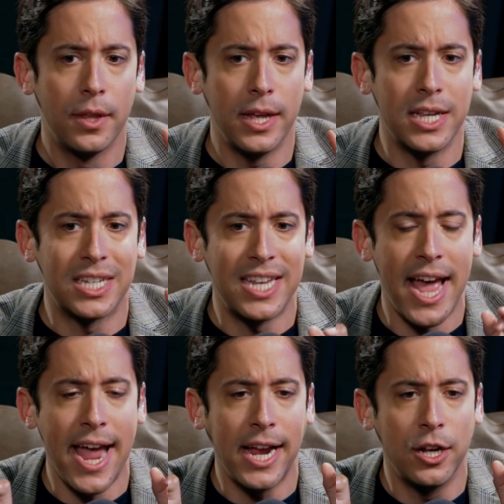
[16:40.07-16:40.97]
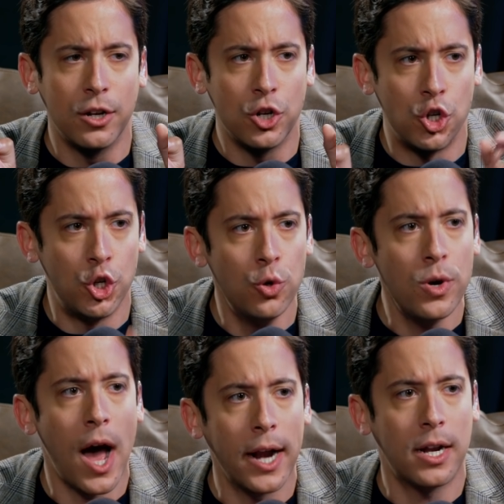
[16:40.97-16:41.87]
is saying, do
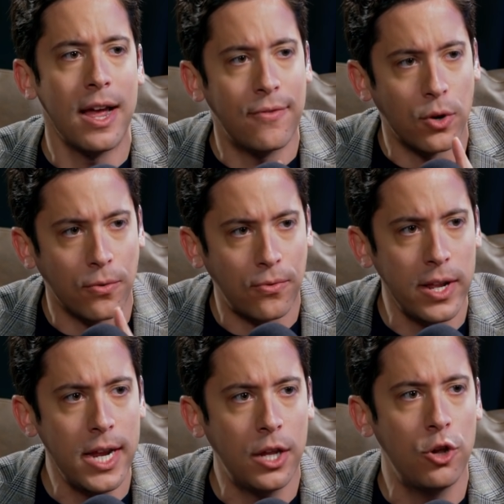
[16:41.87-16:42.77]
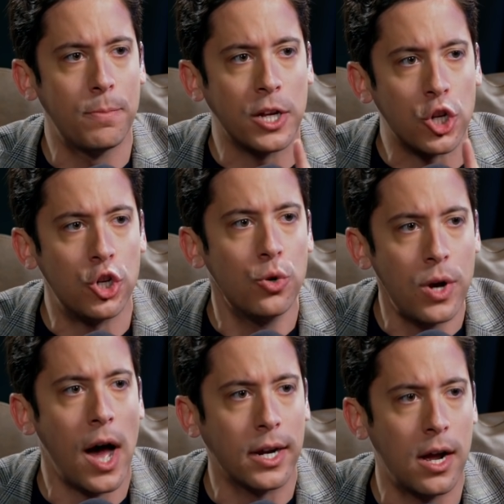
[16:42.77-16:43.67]
not, if you're fleeing Cuba, do
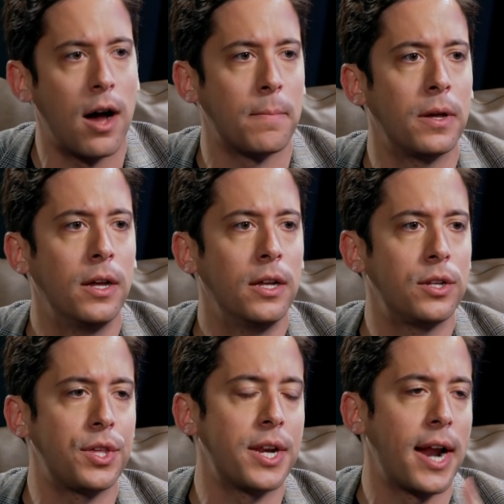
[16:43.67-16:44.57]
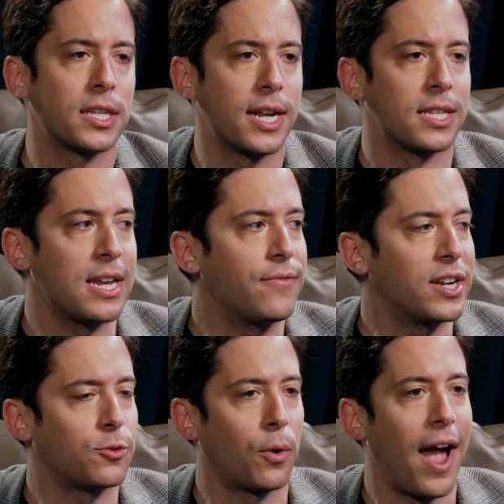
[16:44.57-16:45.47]
not come to the United States, even
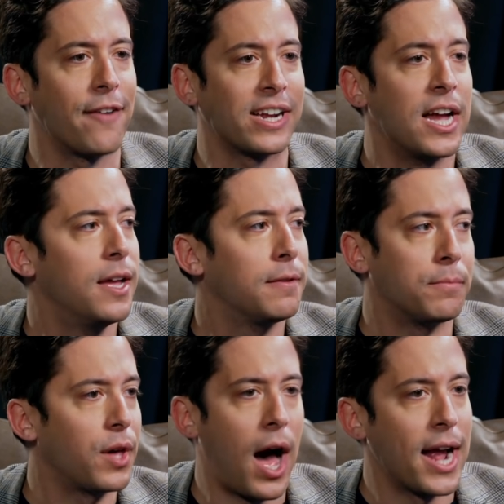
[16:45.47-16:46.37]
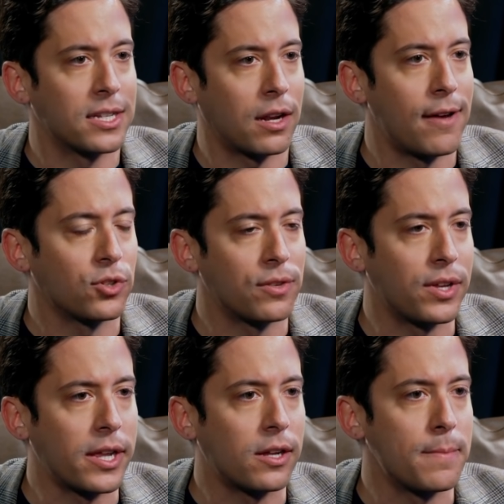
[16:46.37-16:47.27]
as we're having the highest levels of
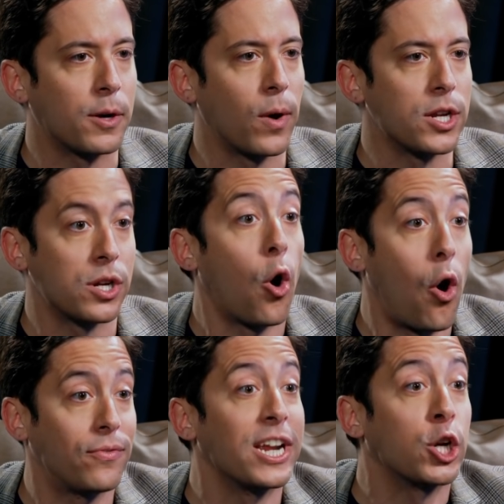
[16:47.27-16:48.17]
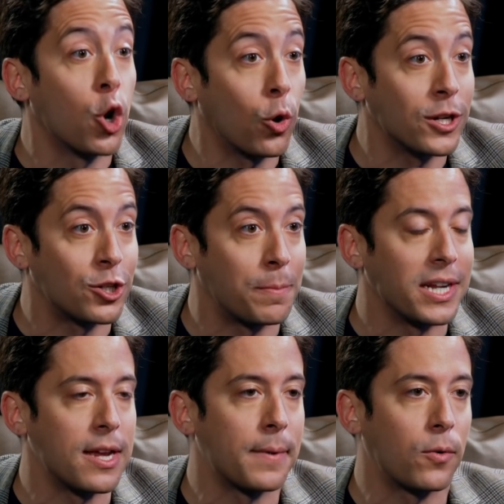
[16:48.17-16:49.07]
illegal immigration, often encouraged by
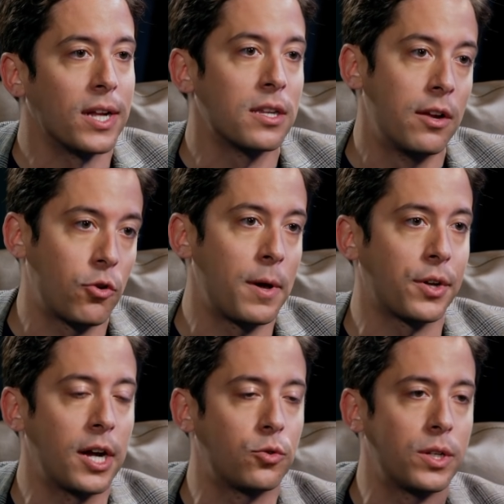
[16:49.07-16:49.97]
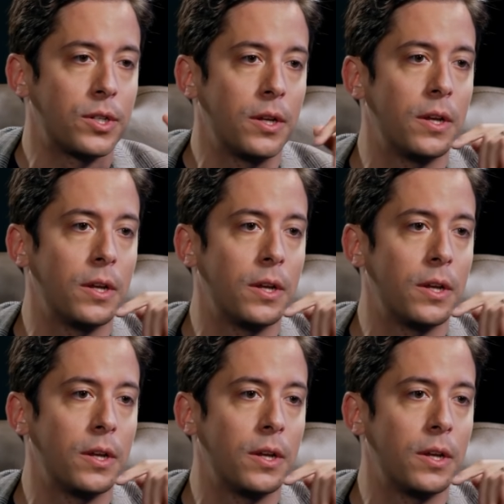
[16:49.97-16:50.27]
Democrats from other countries.